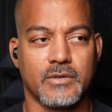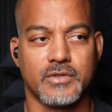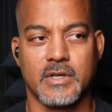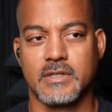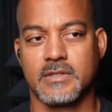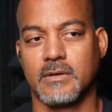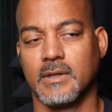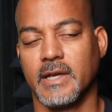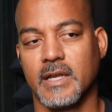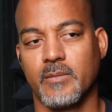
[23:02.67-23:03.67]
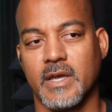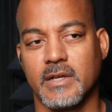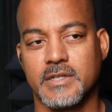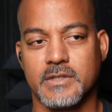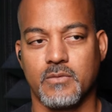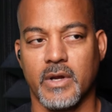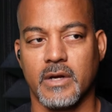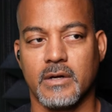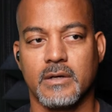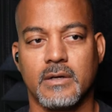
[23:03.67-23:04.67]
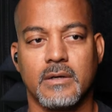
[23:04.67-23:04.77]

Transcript: don't trust this old lady, man. She's weird.